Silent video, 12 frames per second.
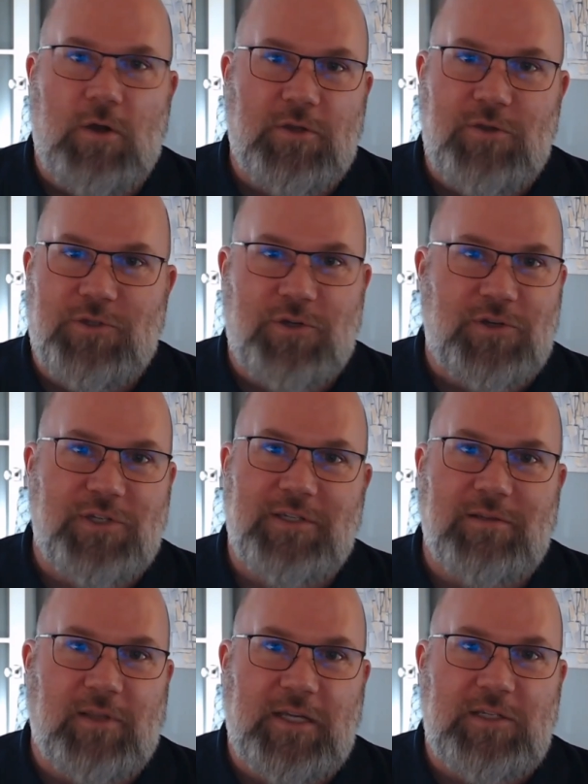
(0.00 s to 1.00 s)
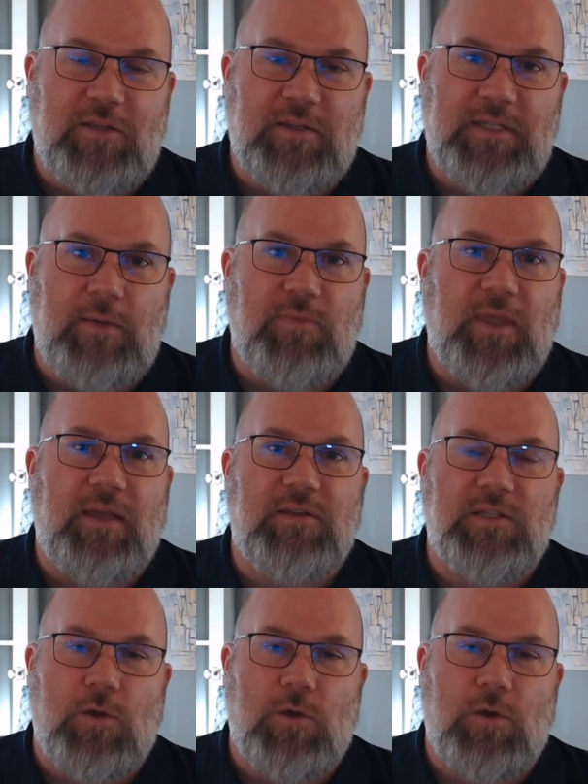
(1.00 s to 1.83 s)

All users link to the same thing.